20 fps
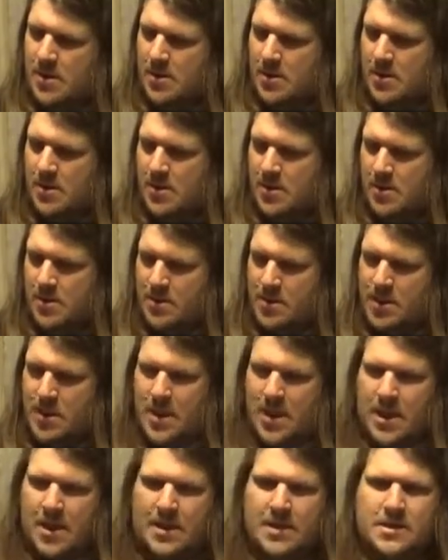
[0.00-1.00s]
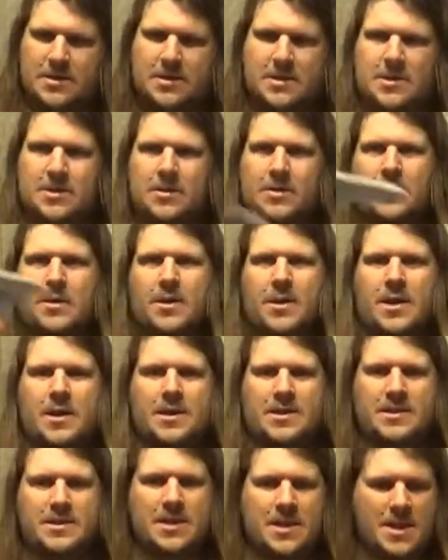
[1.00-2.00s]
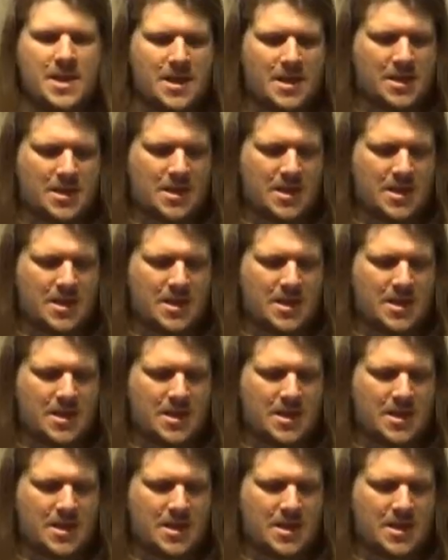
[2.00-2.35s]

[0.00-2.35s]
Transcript: Okay, so that's that.